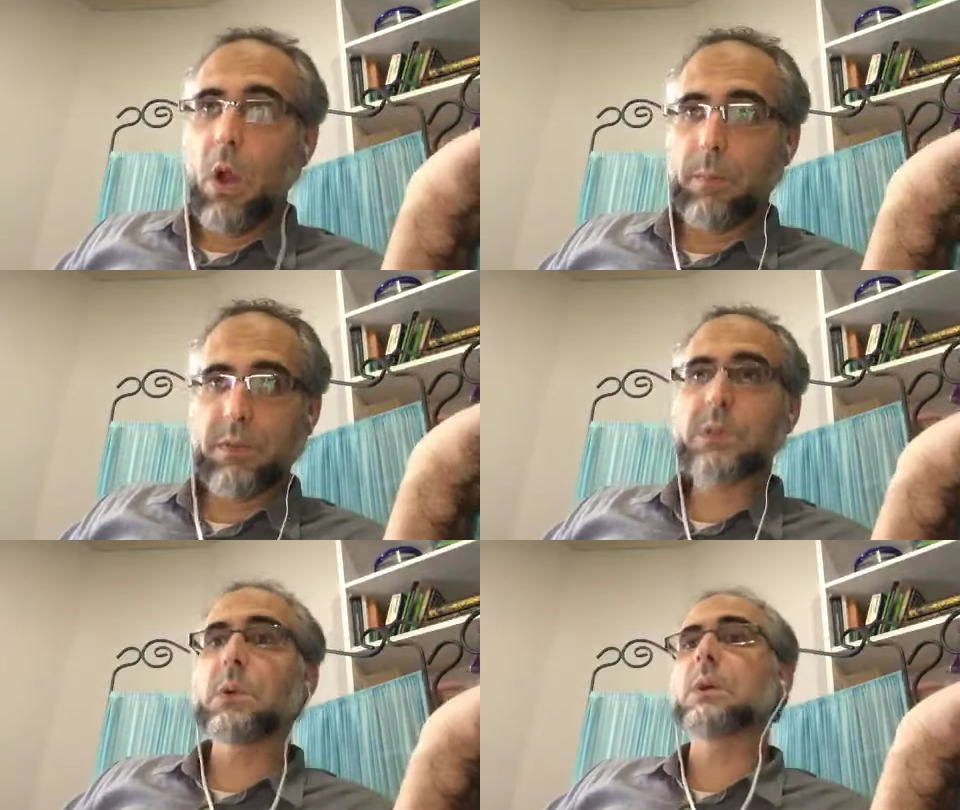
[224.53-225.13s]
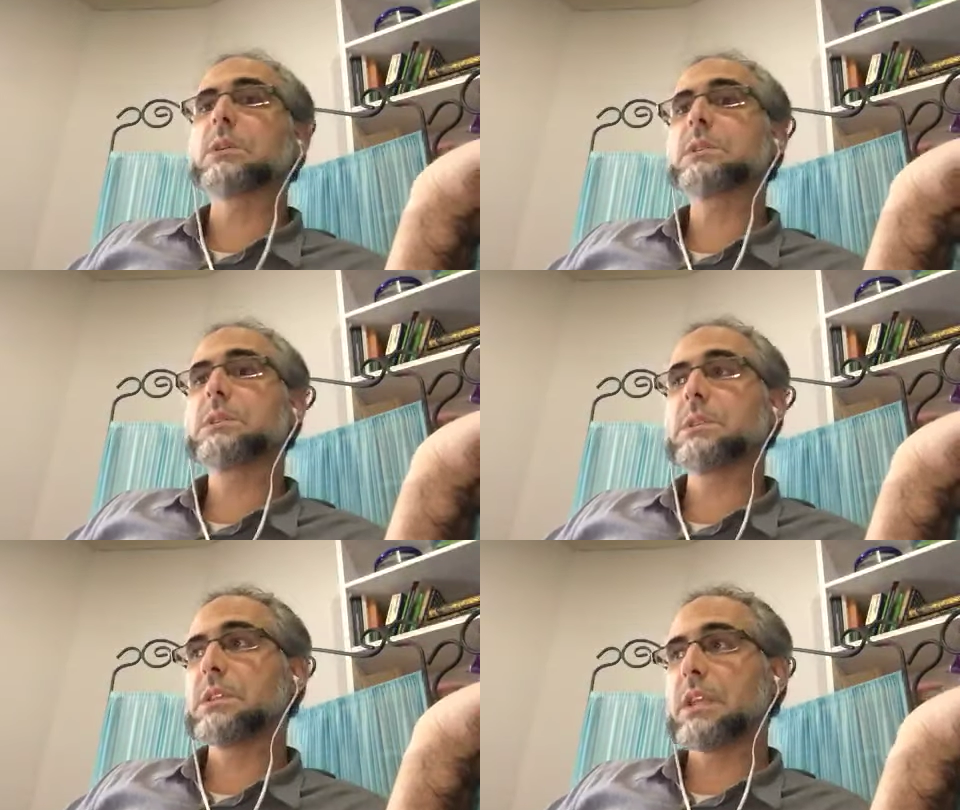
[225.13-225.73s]
open their doors
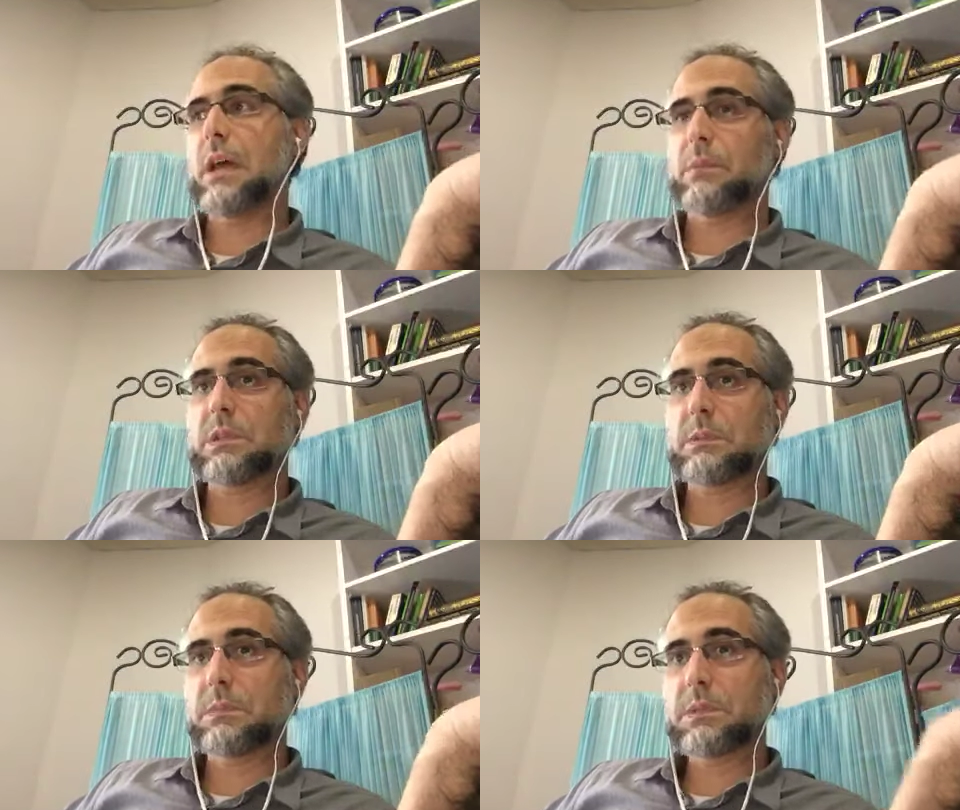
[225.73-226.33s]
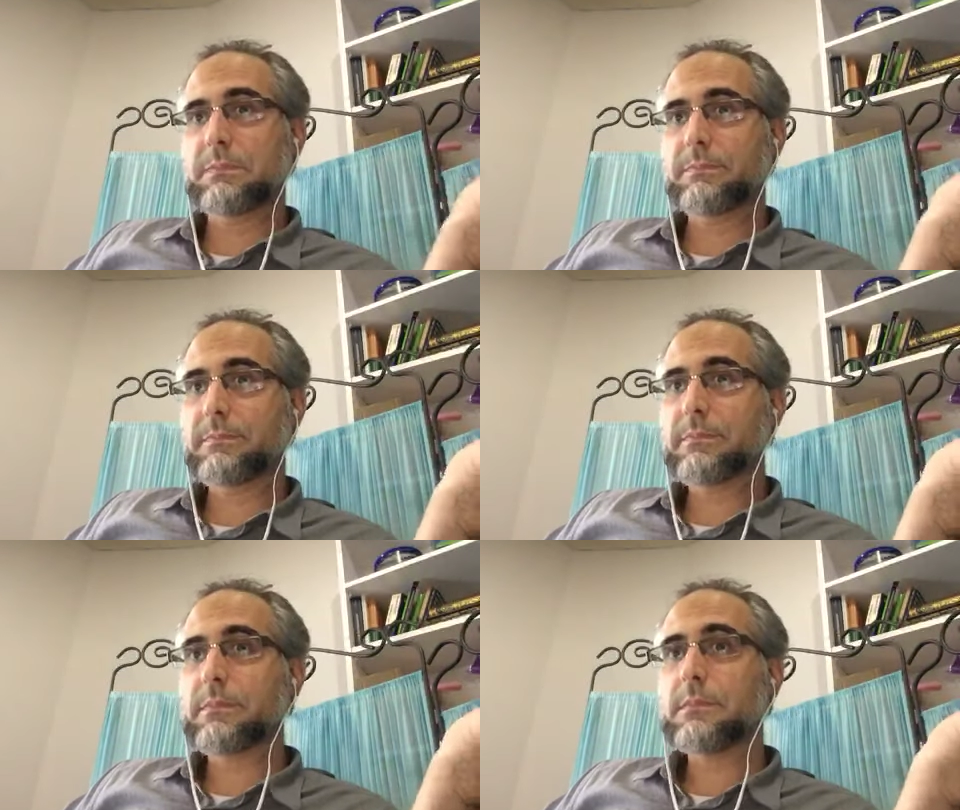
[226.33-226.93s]
to non-Muslims,
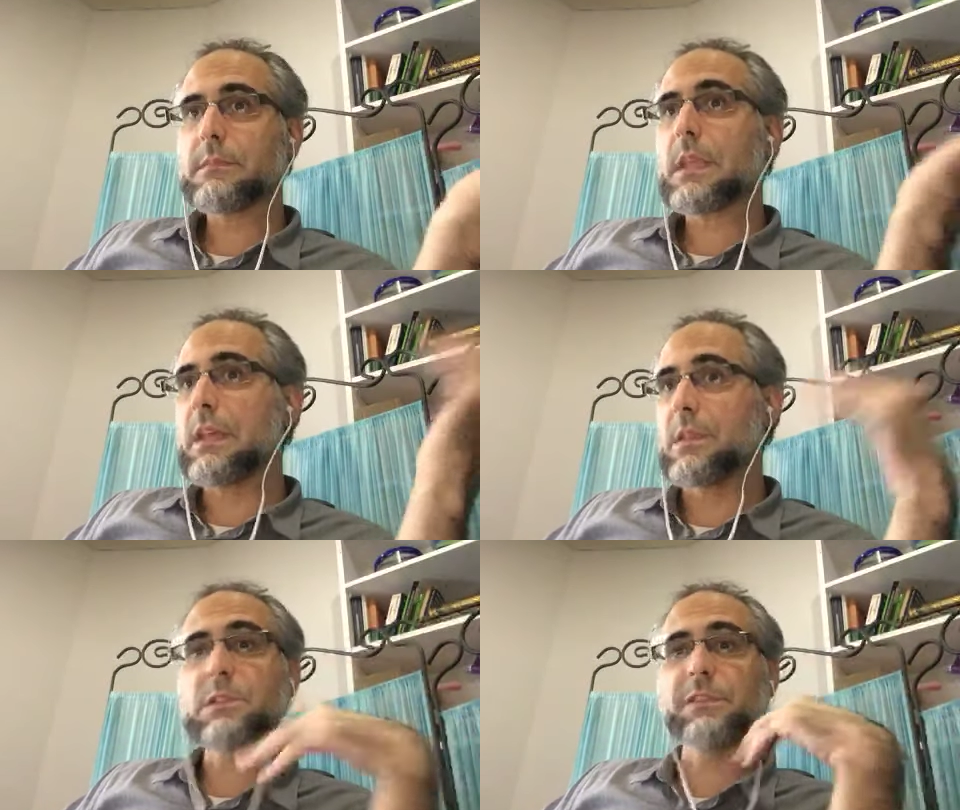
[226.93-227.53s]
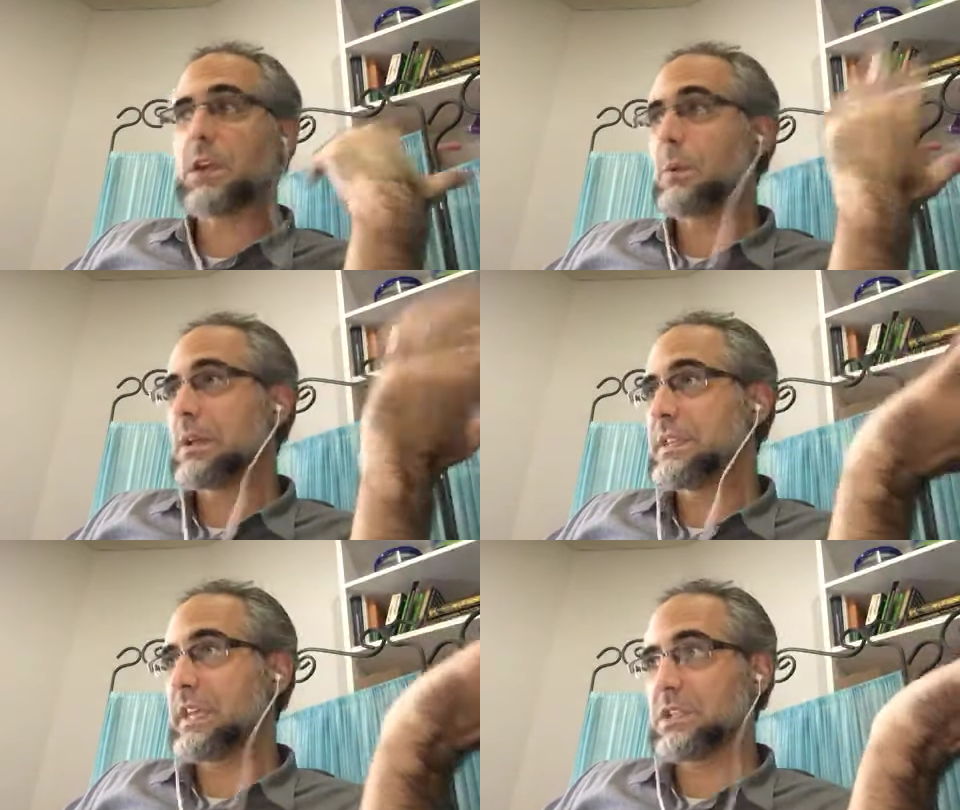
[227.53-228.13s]
and these are very
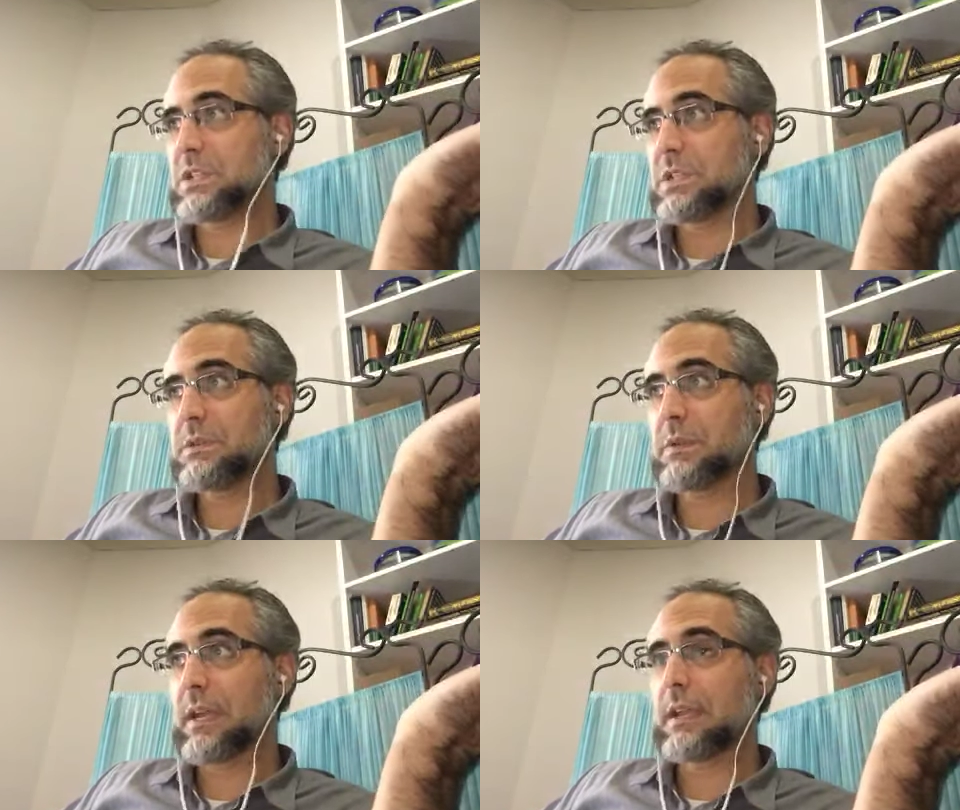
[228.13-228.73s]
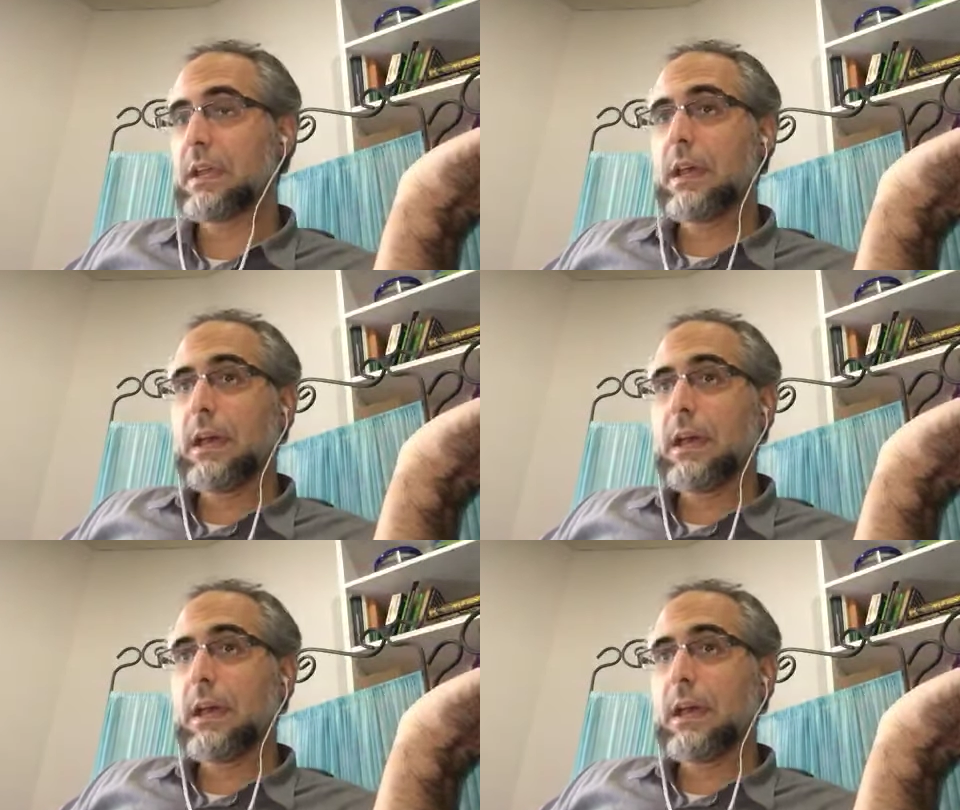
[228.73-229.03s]
well intentioned, right?